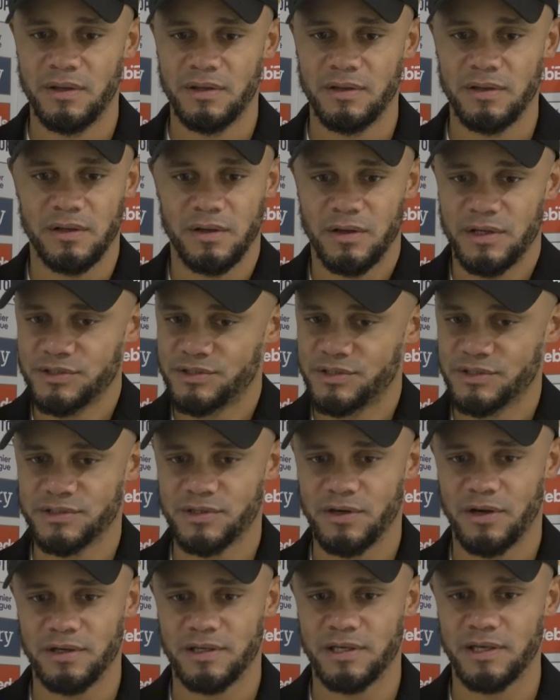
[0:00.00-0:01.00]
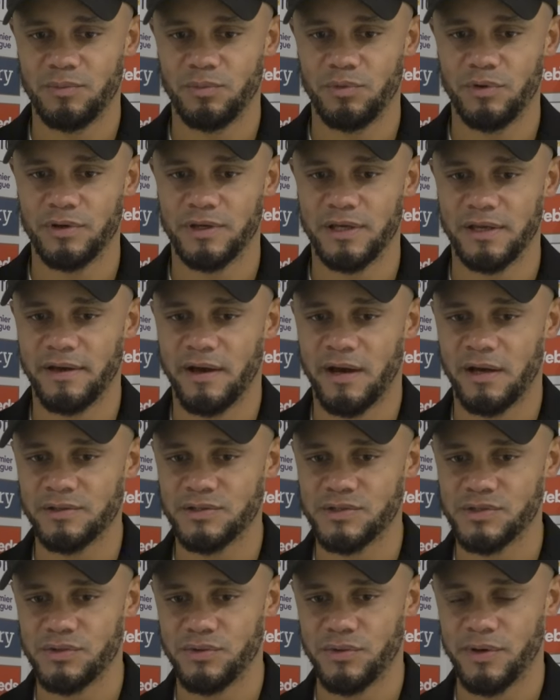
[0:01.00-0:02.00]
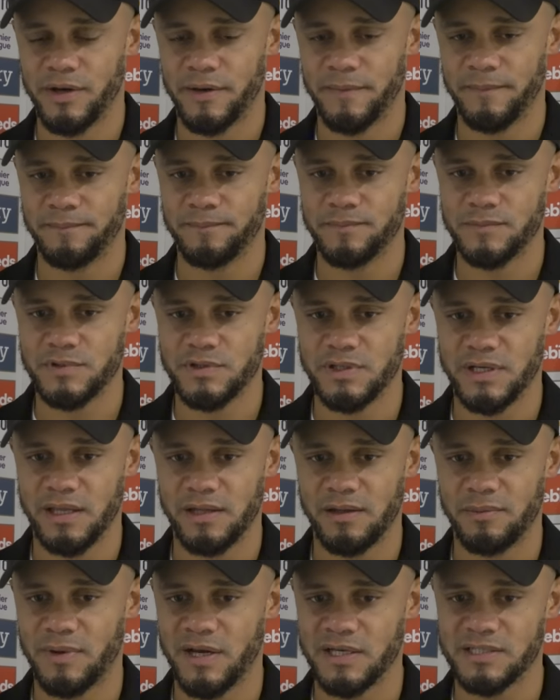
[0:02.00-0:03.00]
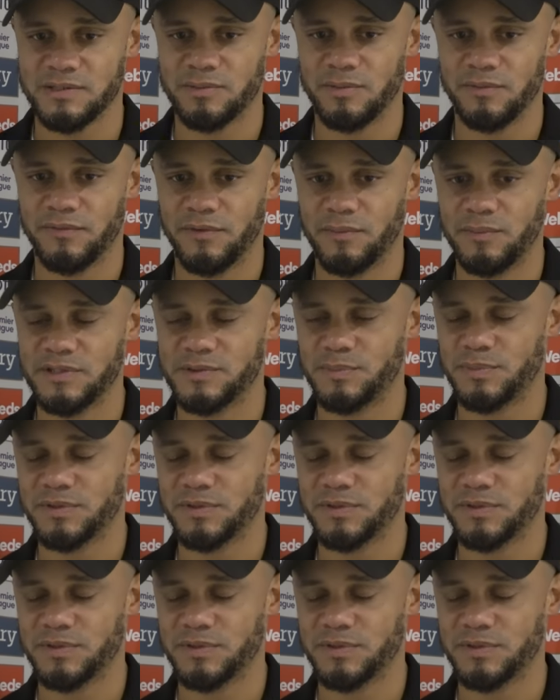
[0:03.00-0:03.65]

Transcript: you know, he's just got to keep working hard to um, to get the maximum from his